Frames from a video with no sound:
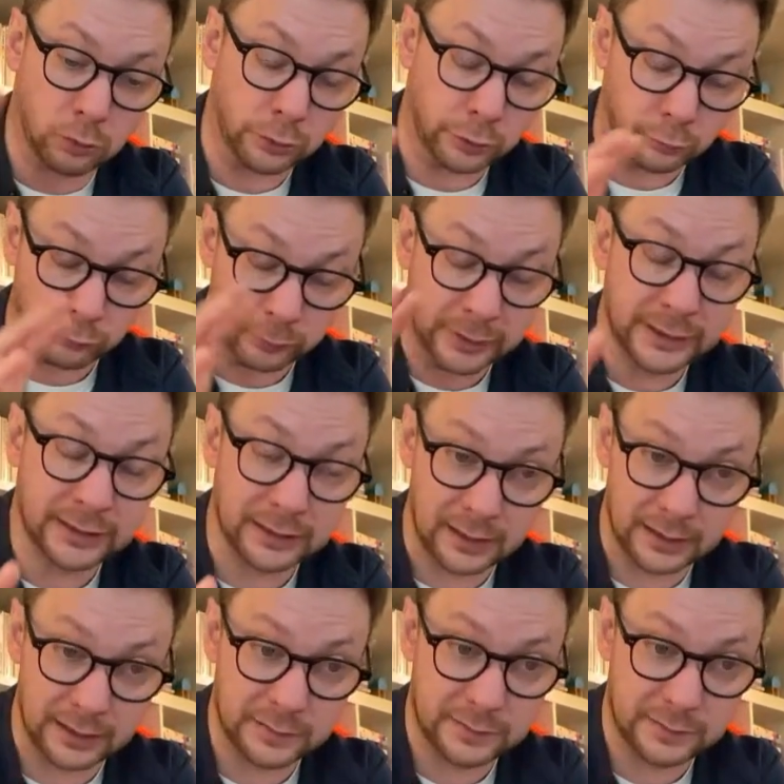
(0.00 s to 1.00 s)
You'll
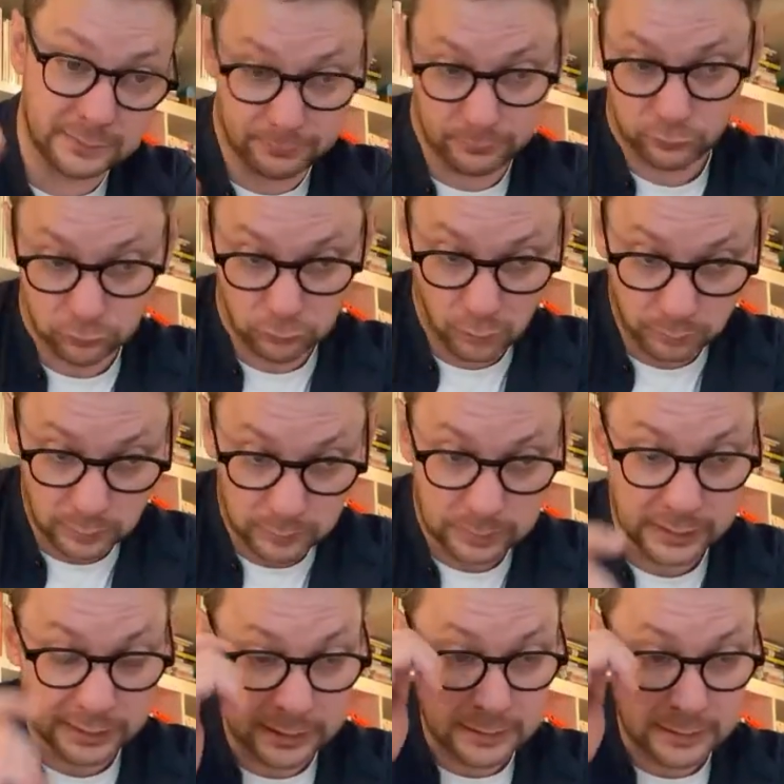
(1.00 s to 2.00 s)
realize
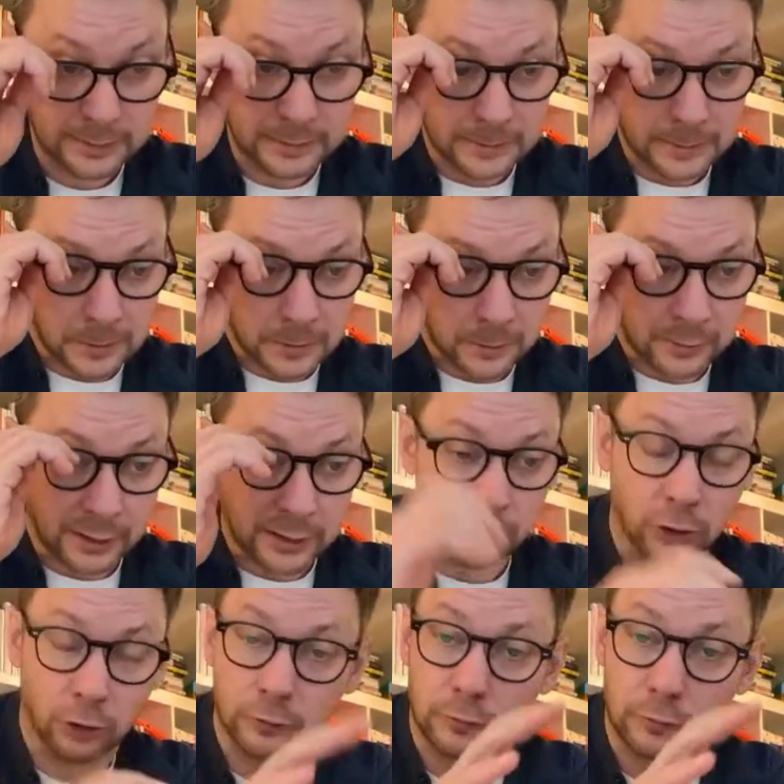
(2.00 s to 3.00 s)
probably that you've
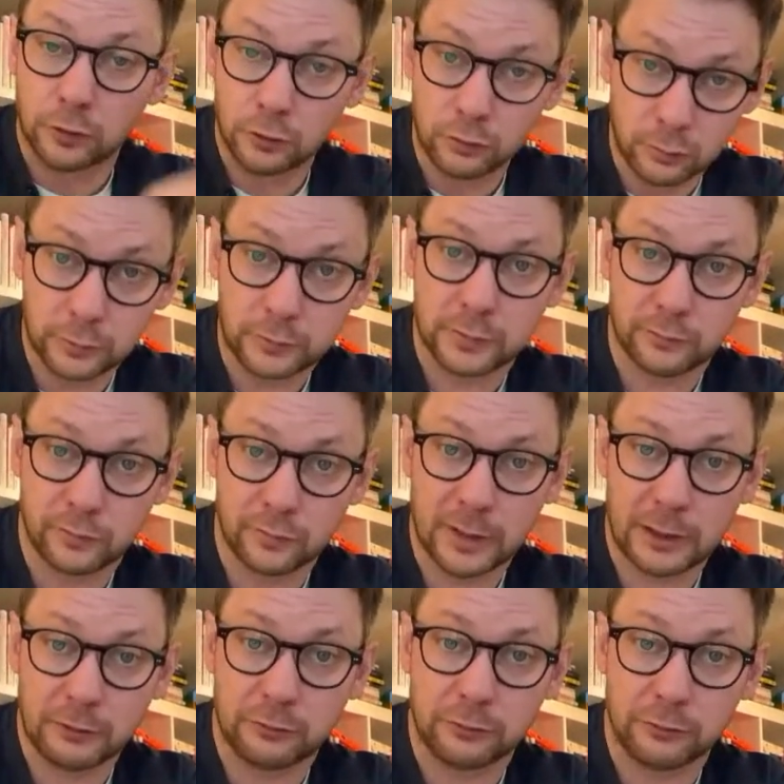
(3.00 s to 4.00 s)
got too much
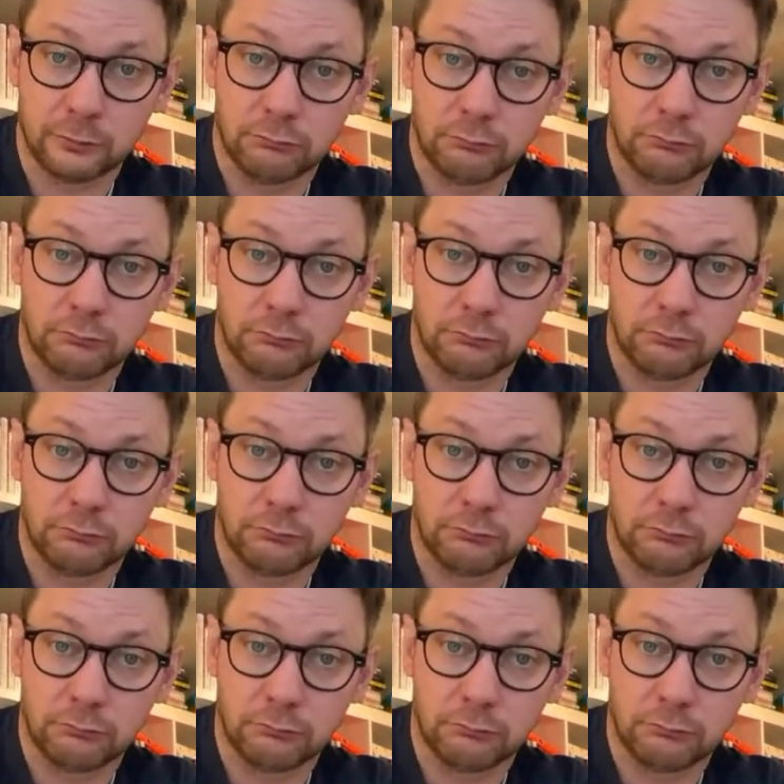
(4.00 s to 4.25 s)
information,